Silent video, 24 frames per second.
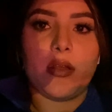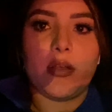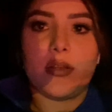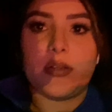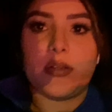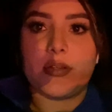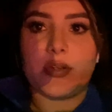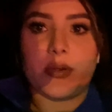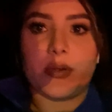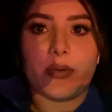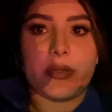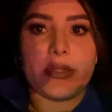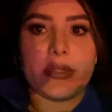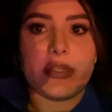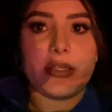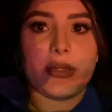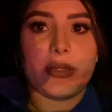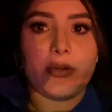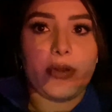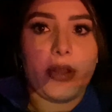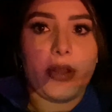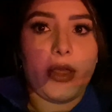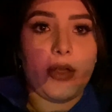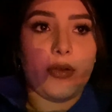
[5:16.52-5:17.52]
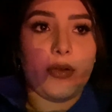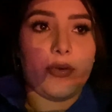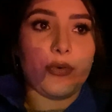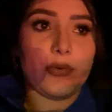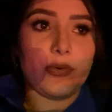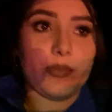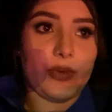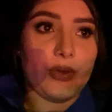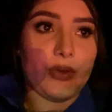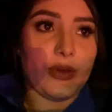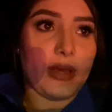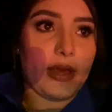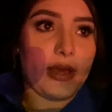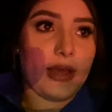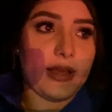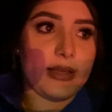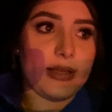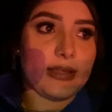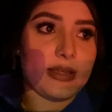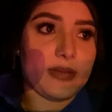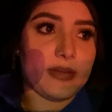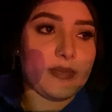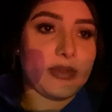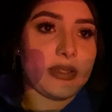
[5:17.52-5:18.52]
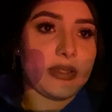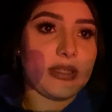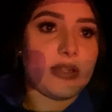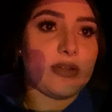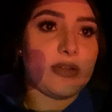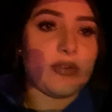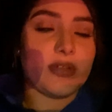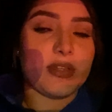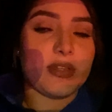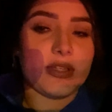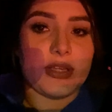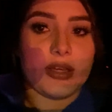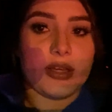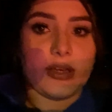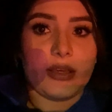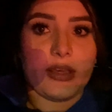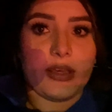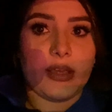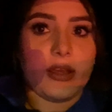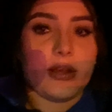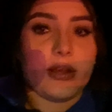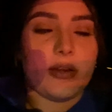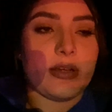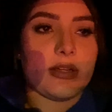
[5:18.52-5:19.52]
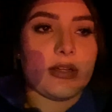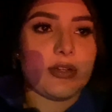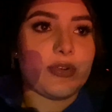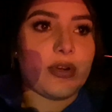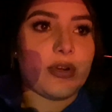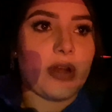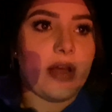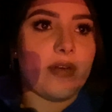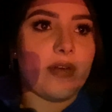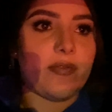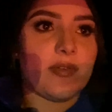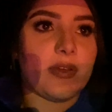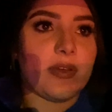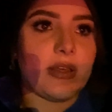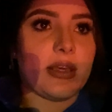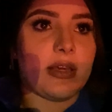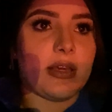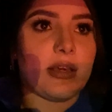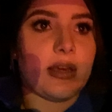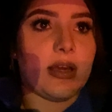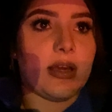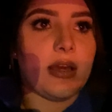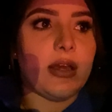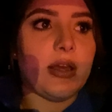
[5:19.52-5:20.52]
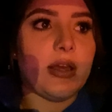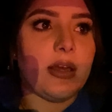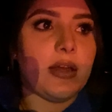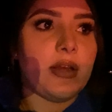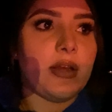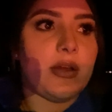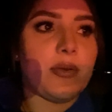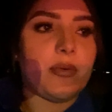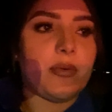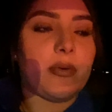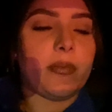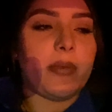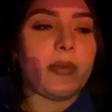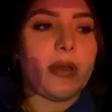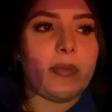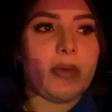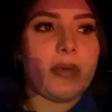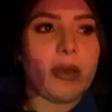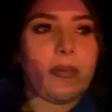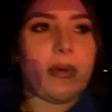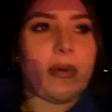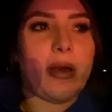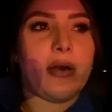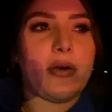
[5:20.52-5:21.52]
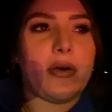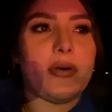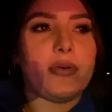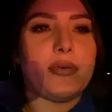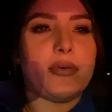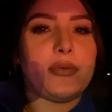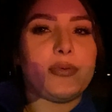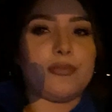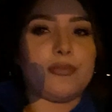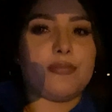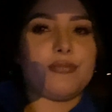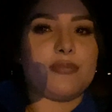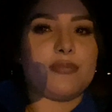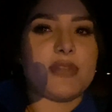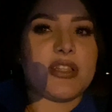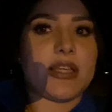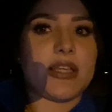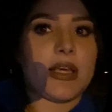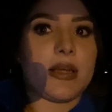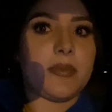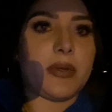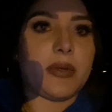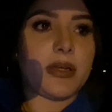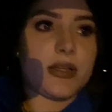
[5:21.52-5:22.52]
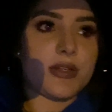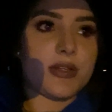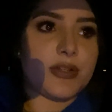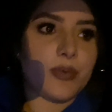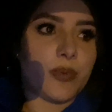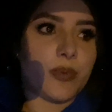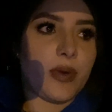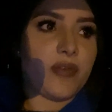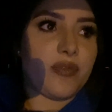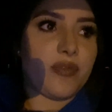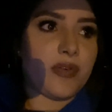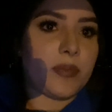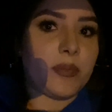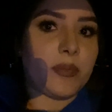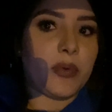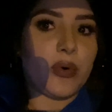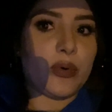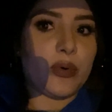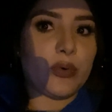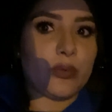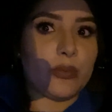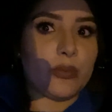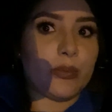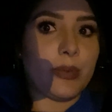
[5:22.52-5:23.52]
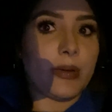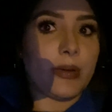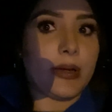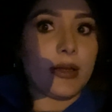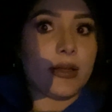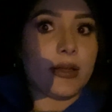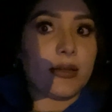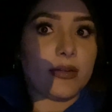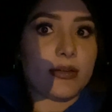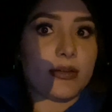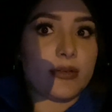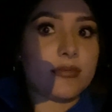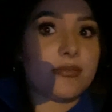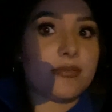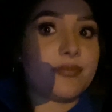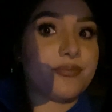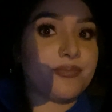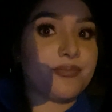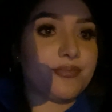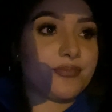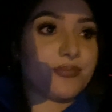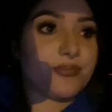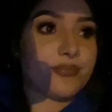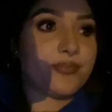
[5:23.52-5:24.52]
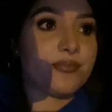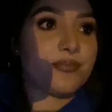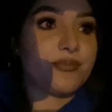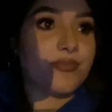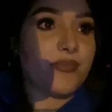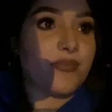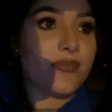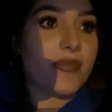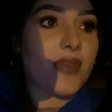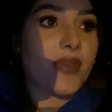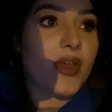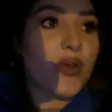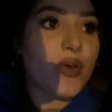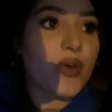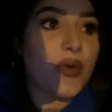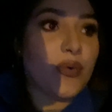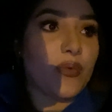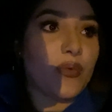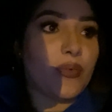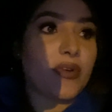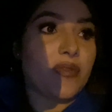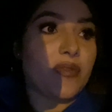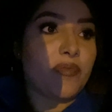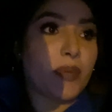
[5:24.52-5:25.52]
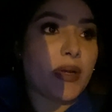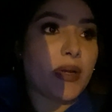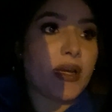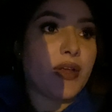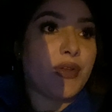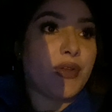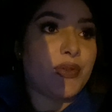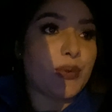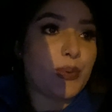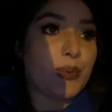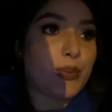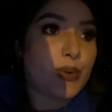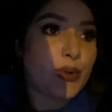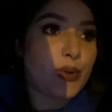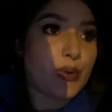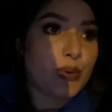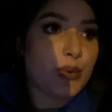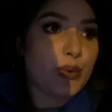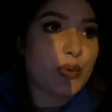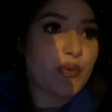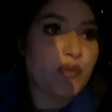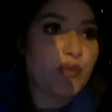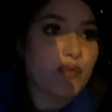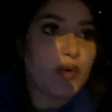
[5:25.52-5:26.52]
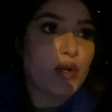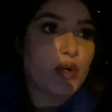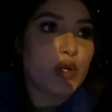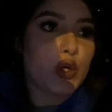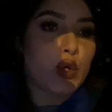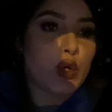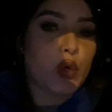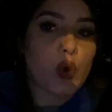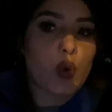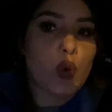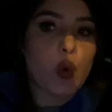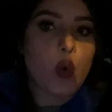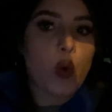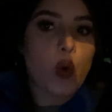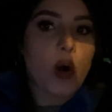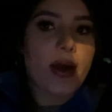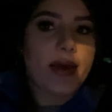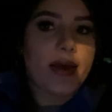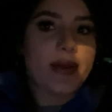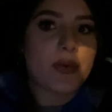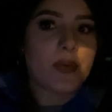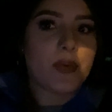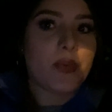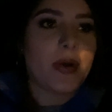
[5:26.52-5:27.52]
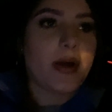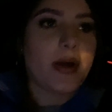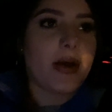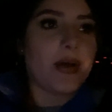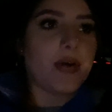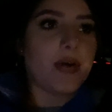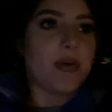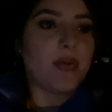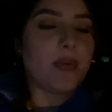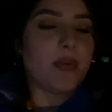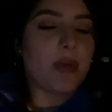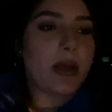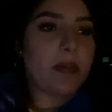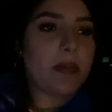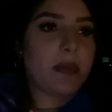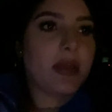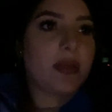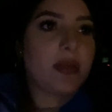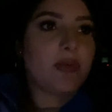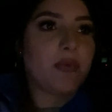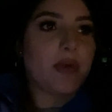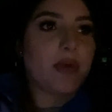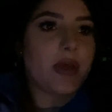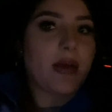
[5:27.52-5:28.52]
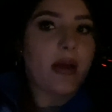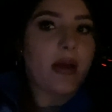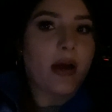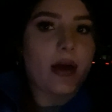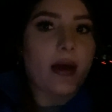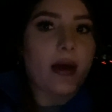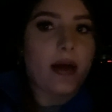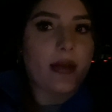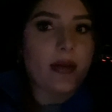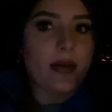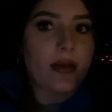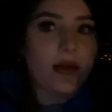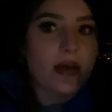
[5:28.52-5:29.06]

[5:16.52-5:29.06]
So we're still not home, you guys. I'm still stuck here in traffic. We're maybe about 10 minutes away from home, but we've been on the road for quite a while. I mean, we got